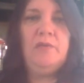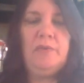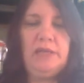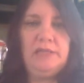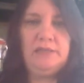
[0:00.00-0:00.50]

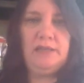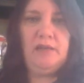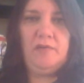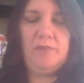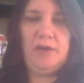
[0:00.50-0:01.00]
Balancing
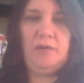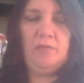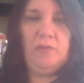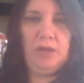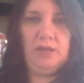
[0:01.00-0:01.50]
out my
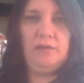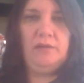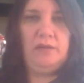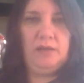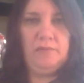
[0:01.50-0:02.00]
weight,
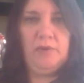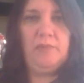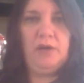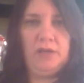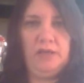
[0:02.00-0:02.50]
getting my
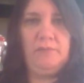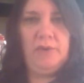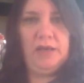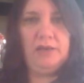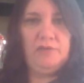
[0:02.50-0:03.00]
body
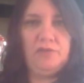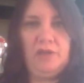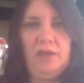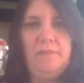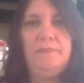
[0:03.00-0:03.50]
back in
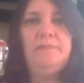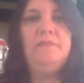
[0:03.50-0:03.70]
shape,